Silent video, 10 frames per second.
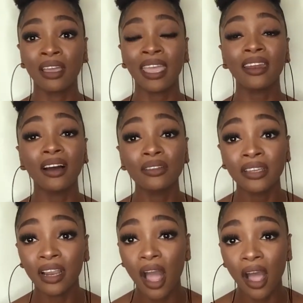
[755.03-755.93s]
Get out
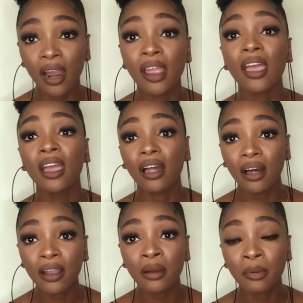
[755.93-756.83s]
your car,
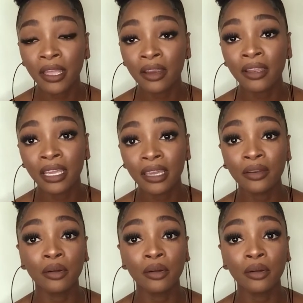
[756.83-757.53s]
hug her by your gate